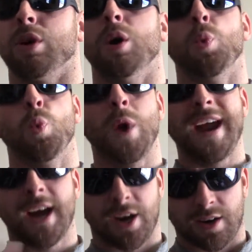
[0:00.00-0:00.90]

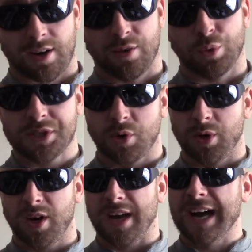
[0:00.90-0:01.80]
aware of what's
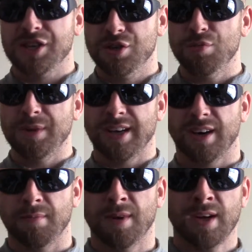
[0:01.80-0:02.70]
going on. I do
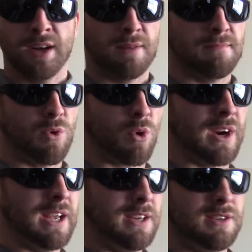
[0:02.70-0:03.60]
become more
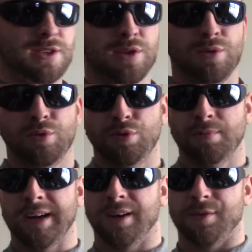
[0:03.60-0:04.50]
into
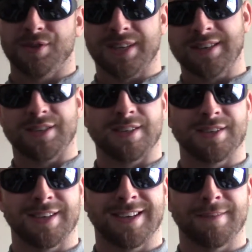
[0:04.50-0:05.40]
my other
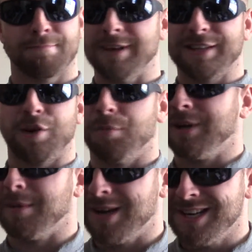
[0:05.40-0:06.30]
senses, but they don't
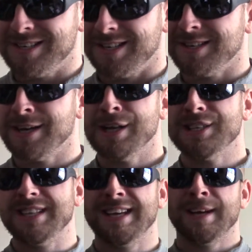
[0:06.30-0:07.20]
become heightened.
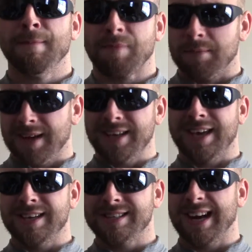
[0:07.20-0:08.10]
See, in my
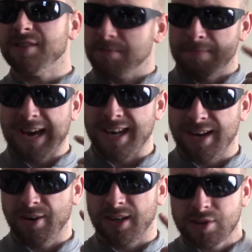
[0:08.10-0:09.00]
case, I have some bad
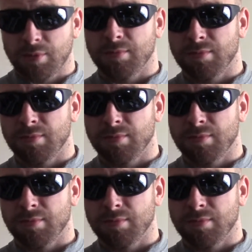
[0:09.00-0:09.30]
hearing, so